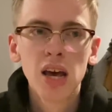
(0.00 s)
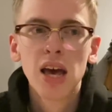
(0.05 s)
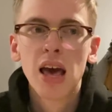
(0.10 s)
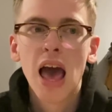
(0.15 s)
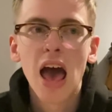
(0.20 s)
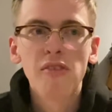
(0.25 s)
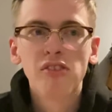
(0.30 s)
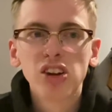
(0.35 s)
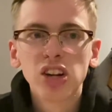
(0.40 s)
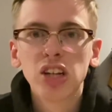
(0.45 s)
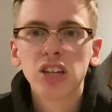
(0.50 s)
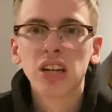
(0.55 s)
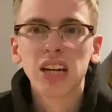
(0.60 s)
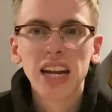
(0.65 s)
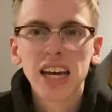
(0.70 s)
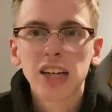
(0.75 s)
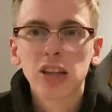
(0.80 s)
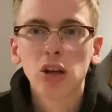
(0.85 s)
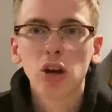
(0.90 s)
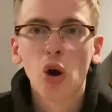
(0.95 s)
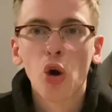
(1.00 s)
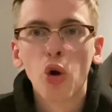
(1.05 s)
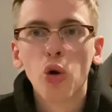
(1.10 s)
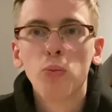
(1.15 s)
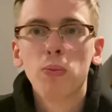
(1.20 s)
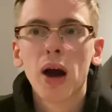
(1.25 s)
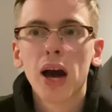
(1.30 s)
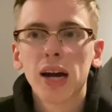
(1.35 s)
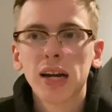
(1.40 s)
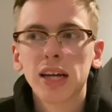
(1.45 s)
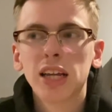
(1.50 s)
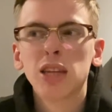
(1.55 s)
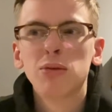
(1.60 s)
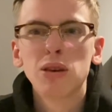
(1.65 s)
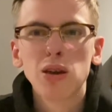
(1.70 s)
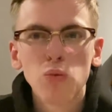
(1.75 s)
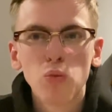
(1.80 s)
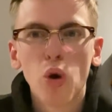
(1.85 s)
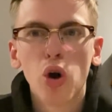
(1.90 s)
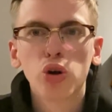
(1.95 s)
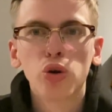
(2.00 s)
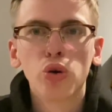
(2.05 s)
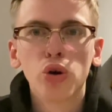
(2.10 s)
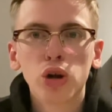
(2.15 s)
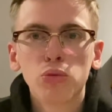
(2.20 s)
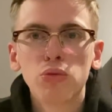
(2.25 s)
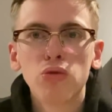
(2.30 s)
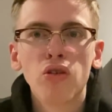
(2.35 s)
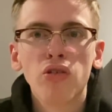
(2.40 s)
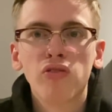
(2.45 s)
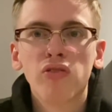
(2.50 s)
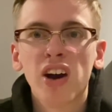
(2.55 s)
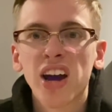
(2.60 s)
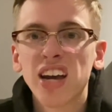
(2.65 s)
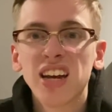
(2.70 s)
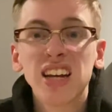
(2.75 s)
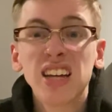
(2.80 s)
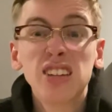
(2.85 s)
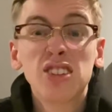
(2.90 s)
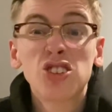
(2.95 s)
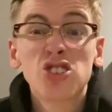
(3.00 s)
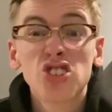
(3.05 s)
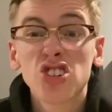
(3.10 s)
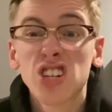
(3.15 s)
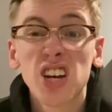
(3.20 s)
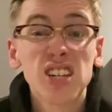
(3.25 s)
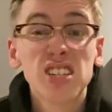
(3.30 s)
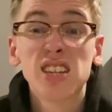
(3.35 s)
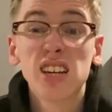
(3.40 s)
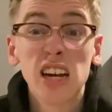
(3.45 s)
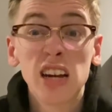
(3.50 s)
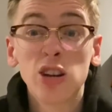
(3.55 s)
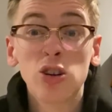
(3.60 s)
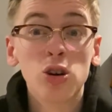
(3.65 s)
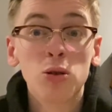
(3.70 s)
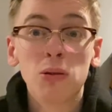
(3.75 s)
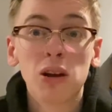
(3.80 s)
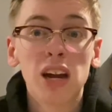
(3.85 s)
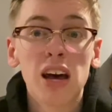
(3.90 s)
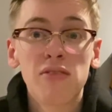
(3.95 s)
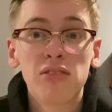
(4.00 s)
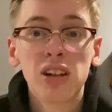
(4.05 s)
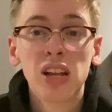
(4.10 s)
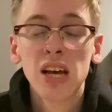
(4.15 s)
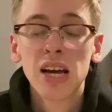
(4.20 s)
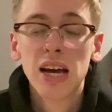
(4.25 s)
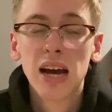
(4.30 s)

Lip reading: Everton had nicked the goal back and it had been 1-1 and we were fighting, he'd have just said turning up a level.